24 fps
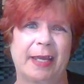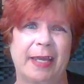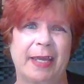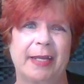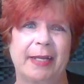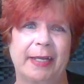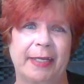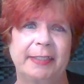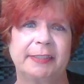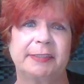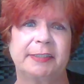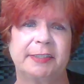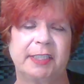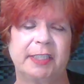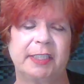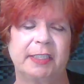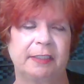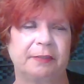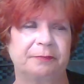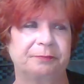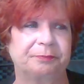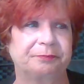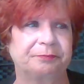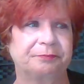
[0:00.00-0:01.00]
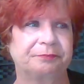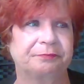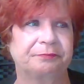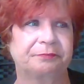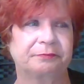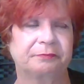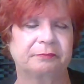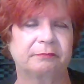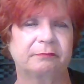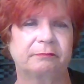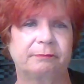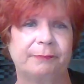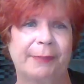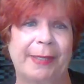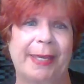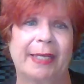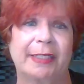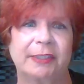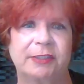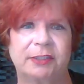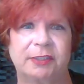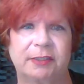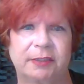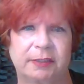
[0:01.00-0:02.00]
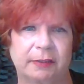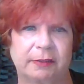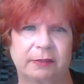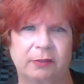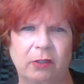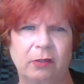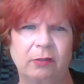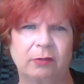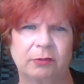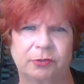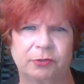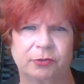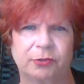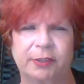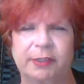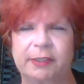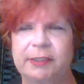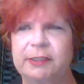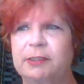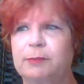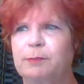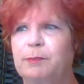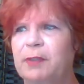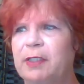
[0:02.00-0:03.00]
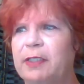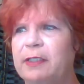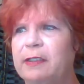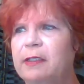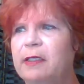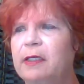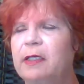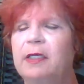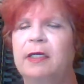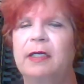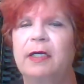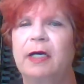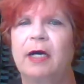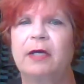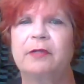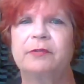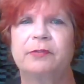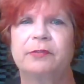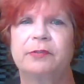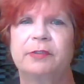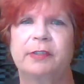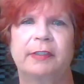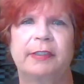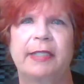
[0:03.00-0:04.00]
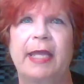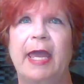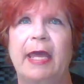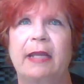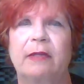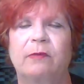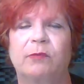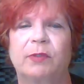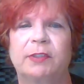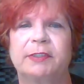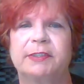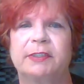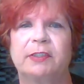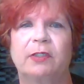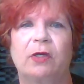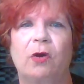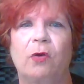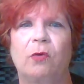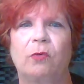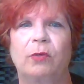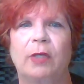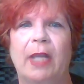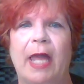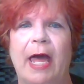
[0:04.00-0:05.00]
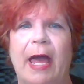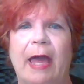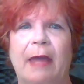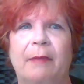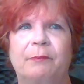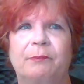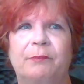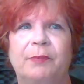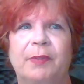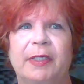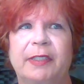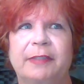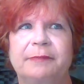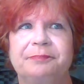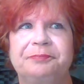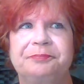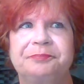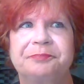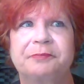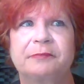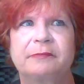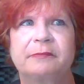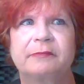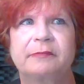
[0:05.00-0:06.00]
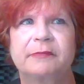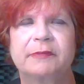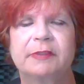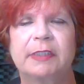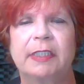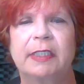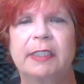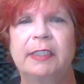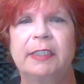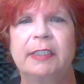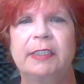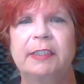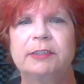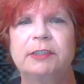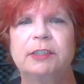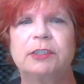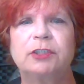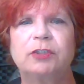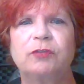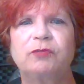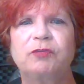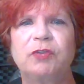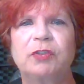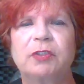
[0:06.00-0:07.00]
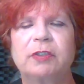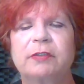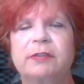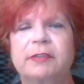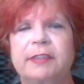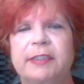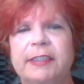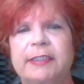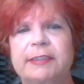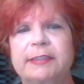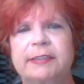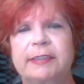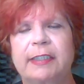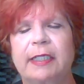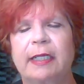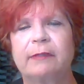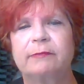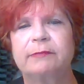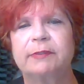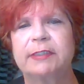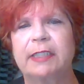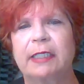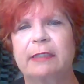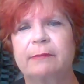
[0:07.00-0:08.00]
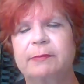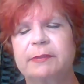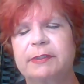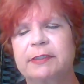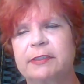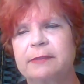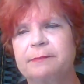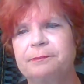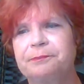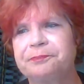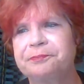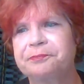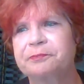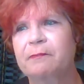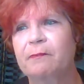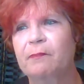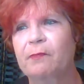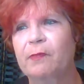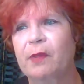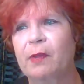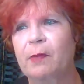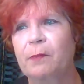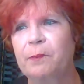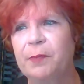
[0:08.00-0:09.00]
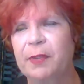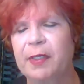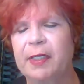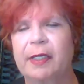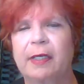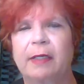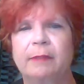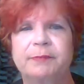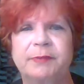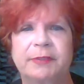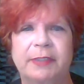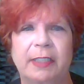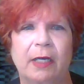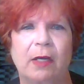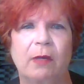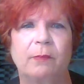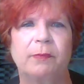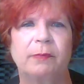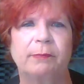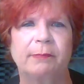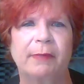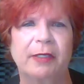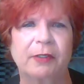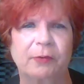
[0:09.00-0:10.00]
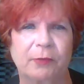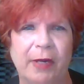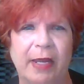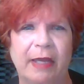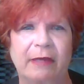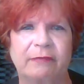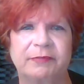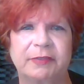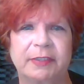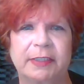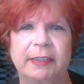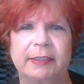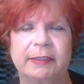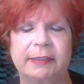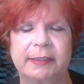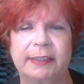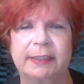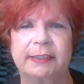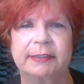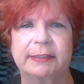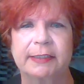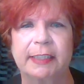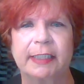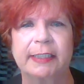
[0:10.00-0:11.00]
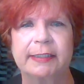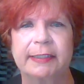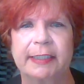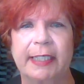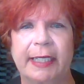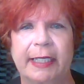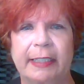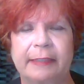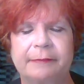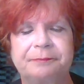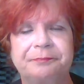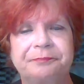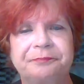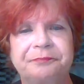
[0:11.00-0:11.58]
had 18 packages of dog treats, but other than that, it wasn't a whole lot. But just a few little things that I was able to pick up to help in my crafting and things like that.